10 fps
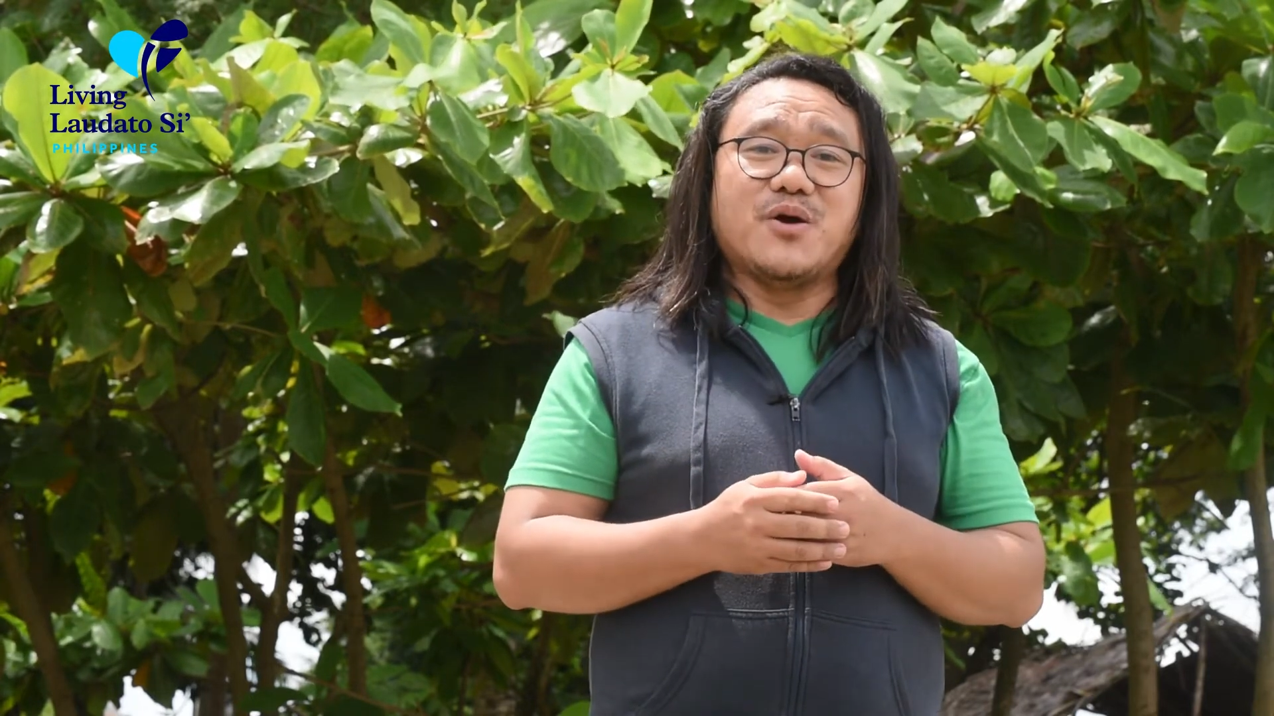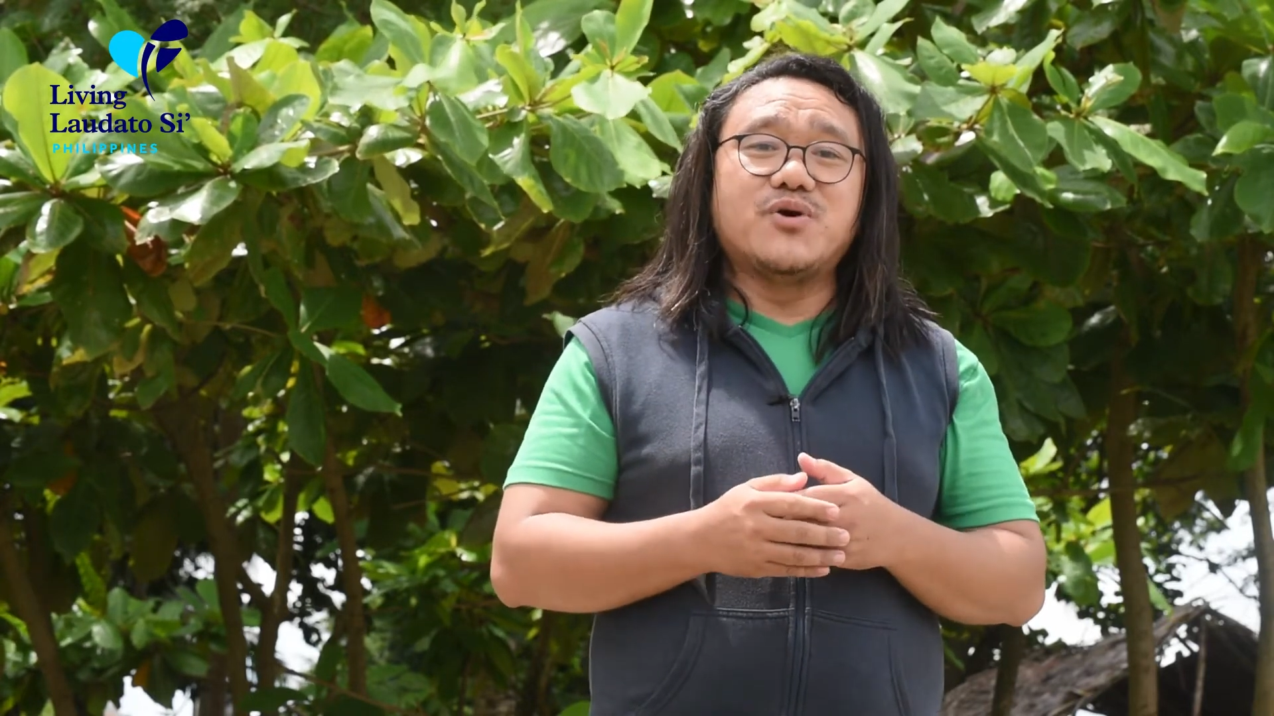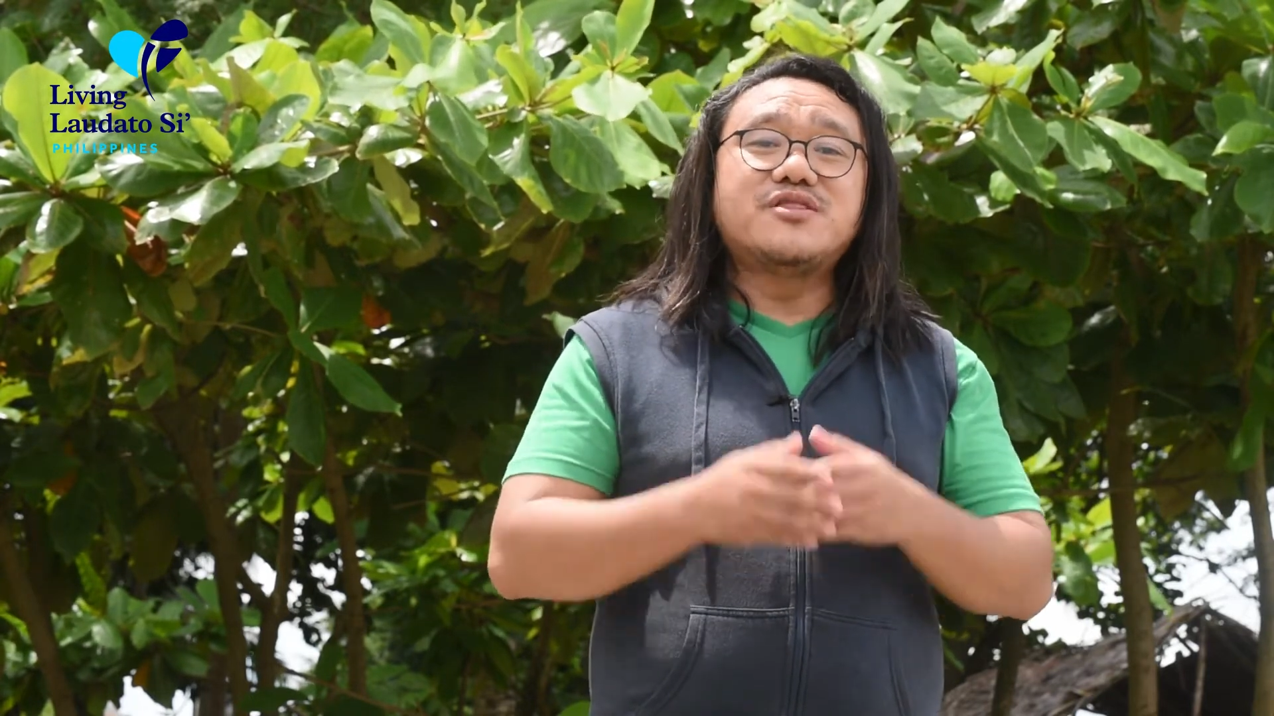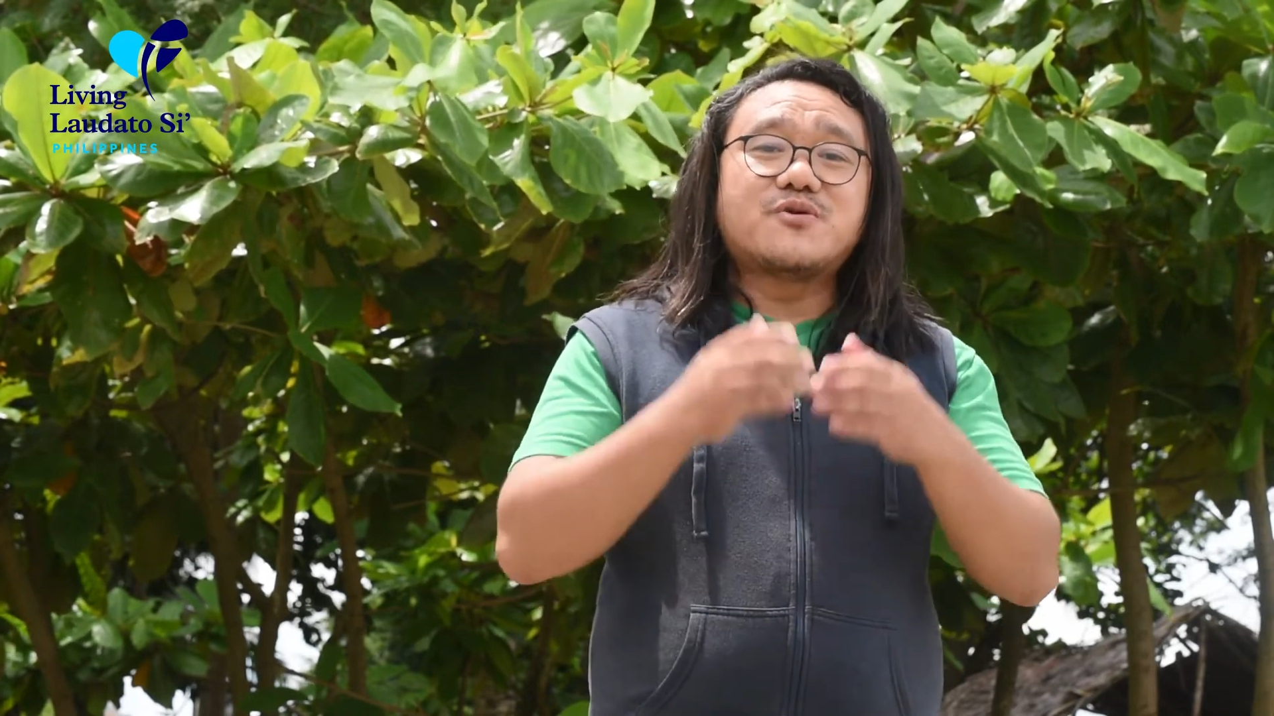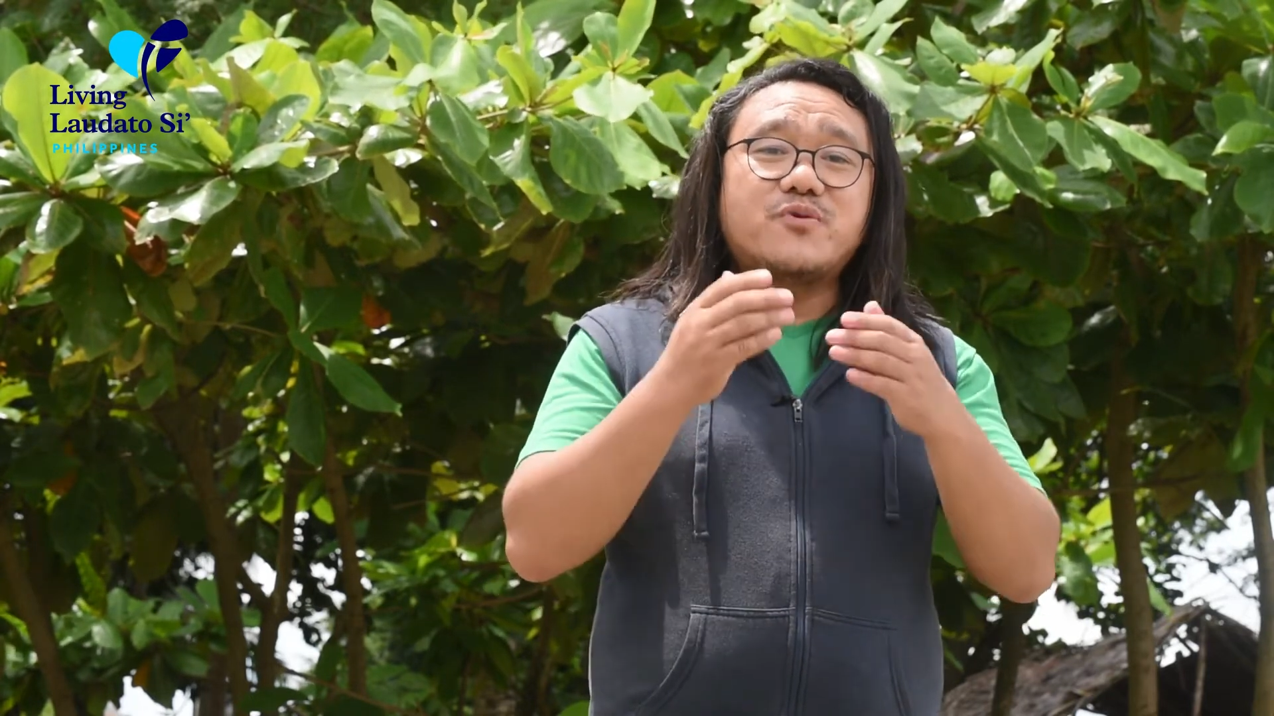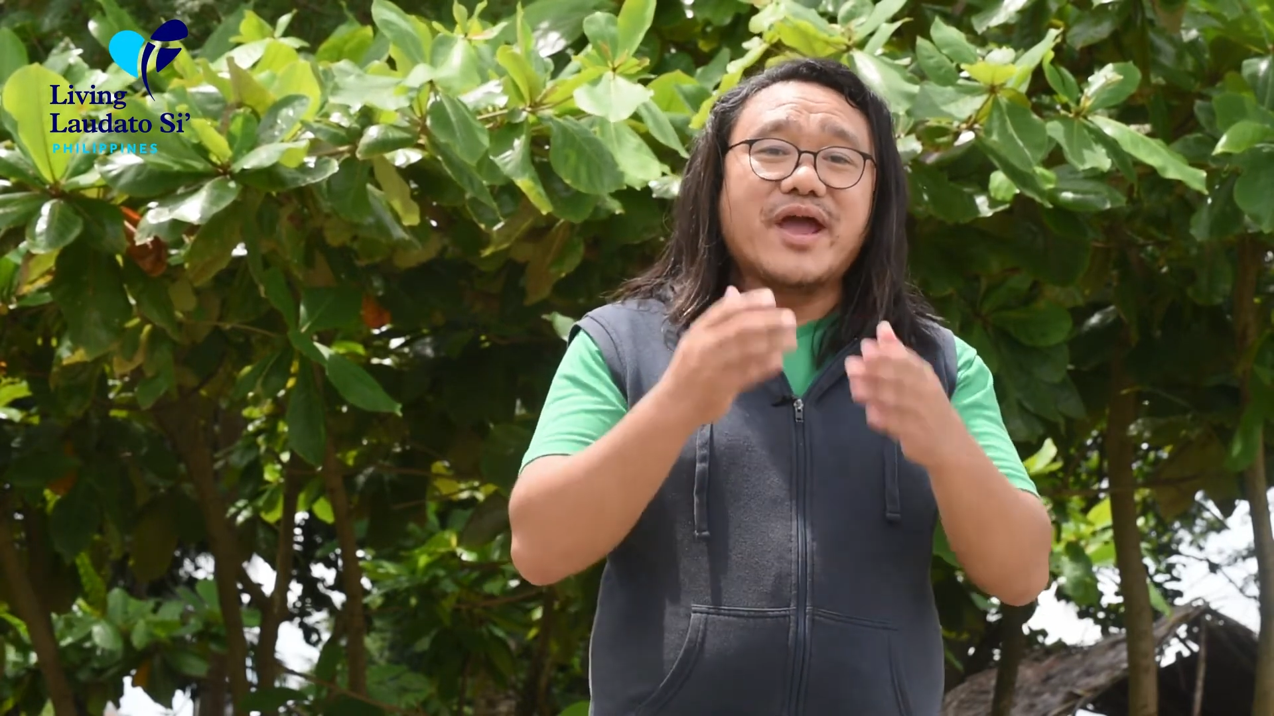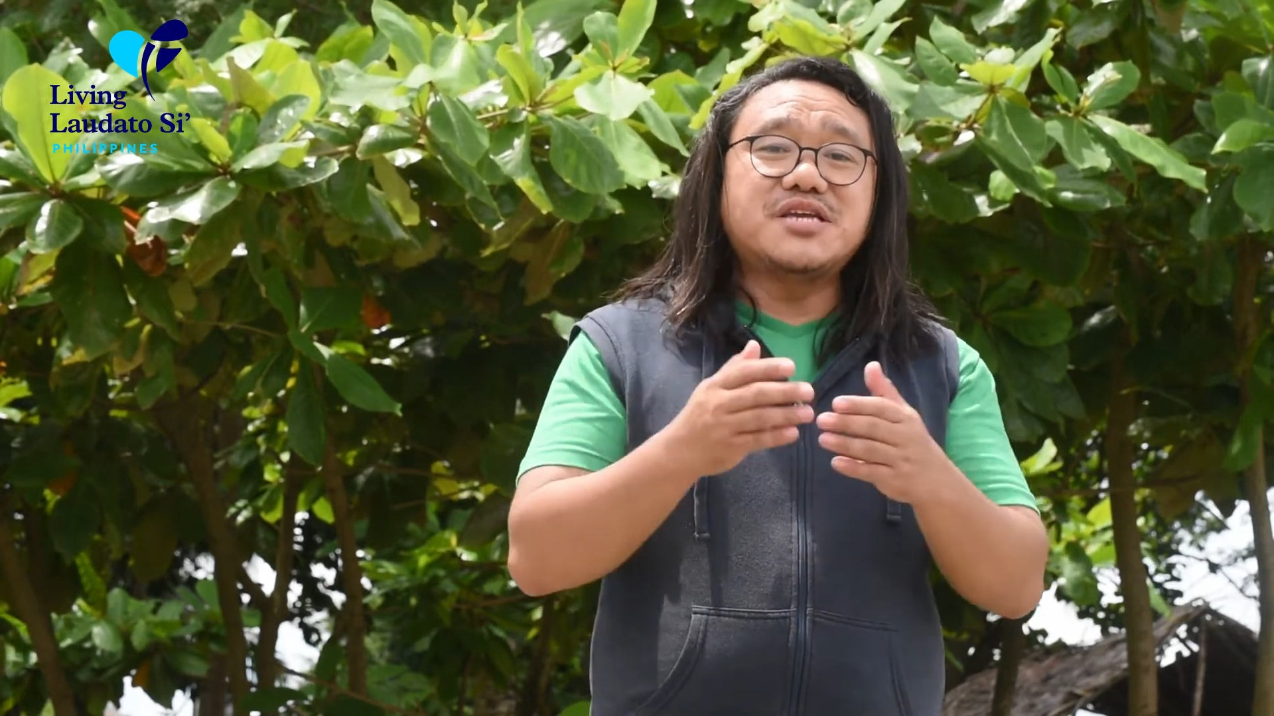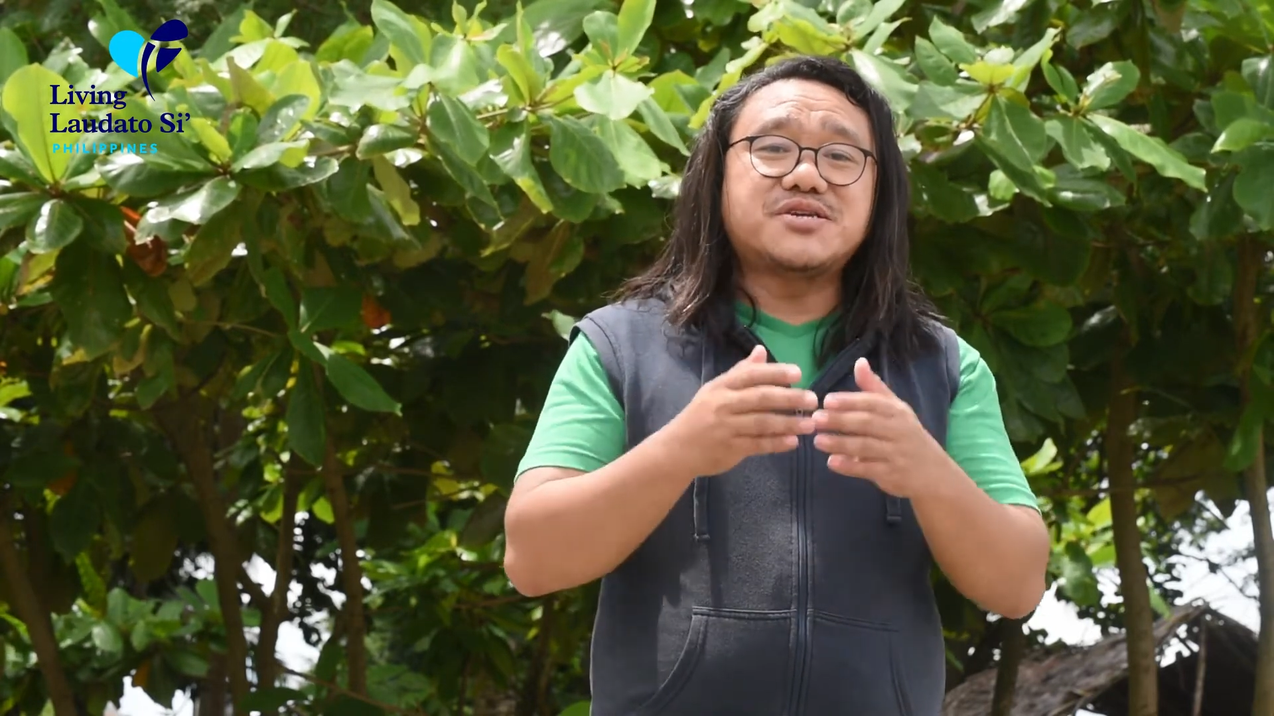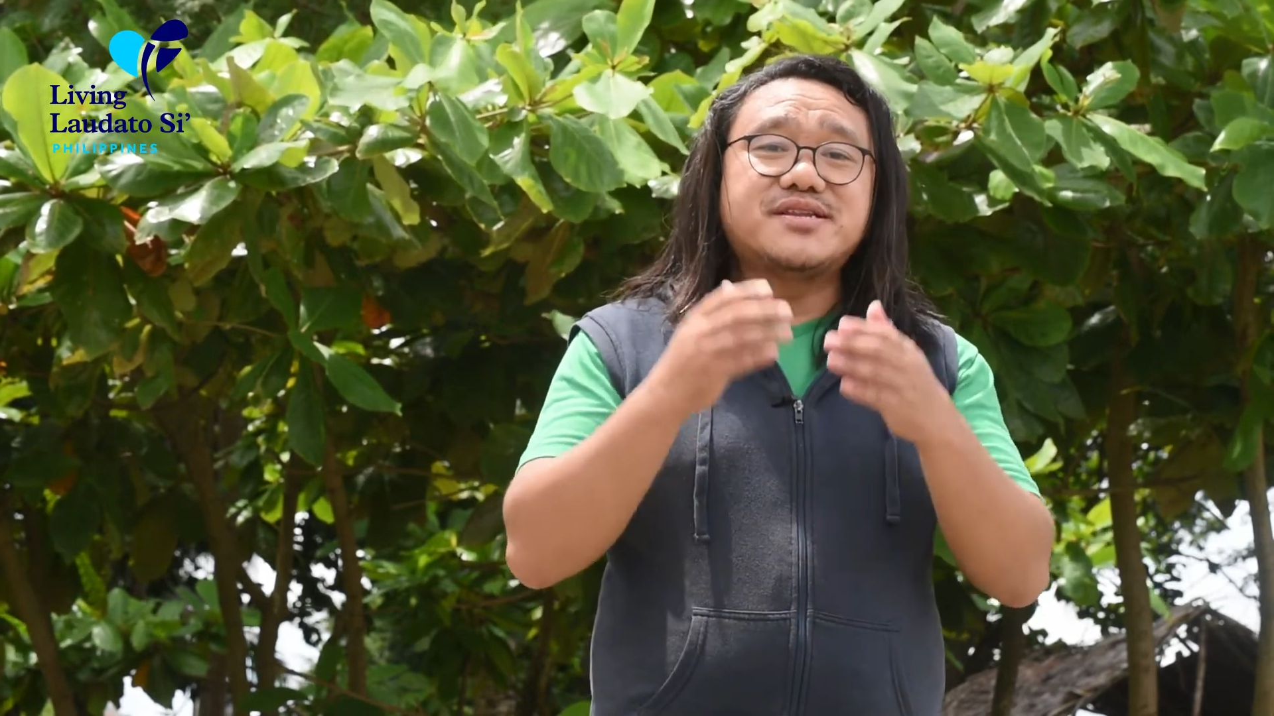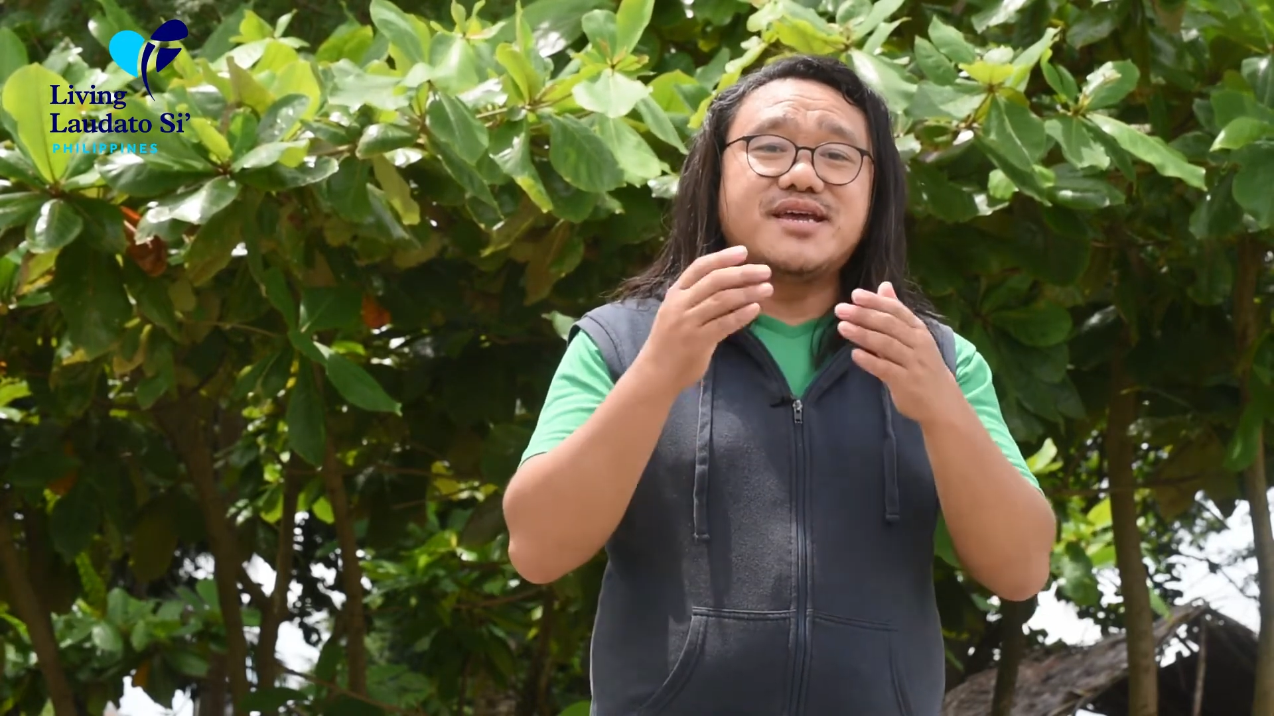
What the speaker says: with creation